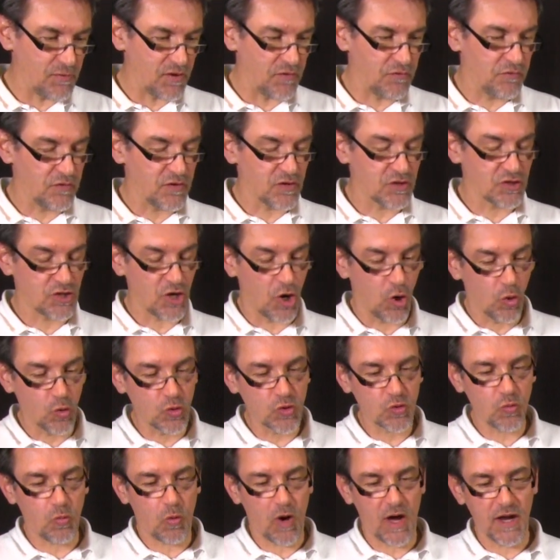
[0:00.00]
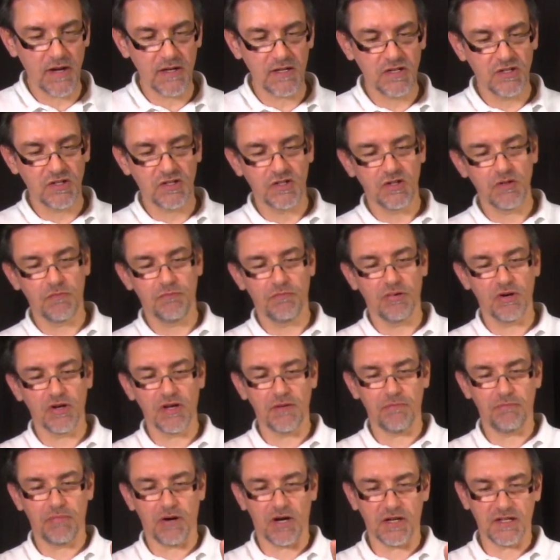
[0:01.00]
if you don't want to put
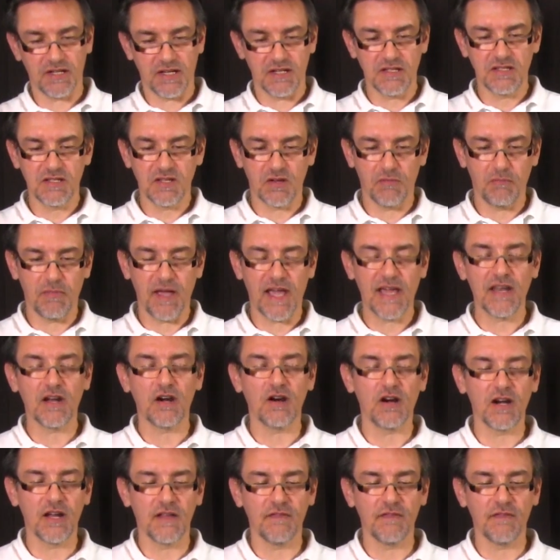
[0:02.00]
a potentiometer